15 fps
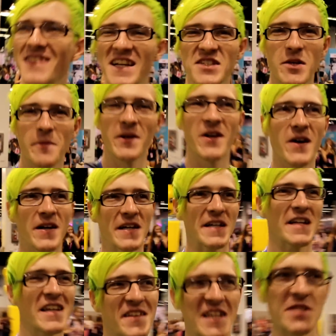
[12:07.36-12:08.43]
That's what I'm gonna call it,
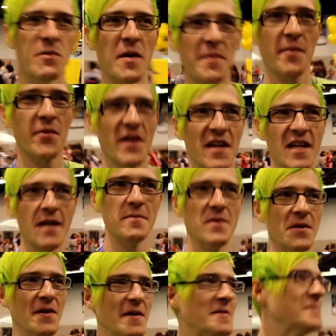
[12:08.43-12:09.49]
and that's why people are gonna come to it.